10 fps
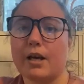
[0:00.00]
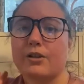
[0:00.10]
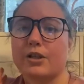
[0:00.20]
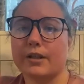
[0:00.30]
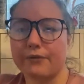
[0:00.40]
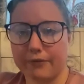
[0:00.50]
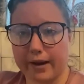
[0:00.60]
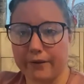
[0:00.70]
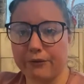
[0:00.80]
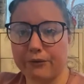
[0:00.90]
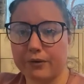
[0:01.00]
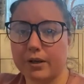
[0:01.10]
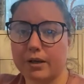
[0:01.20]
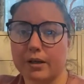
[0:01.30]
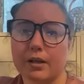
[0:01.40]
to the 5th,
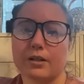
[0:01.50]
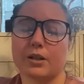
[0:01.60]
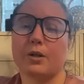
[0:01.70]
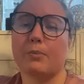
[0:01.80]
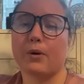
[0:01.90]
so you book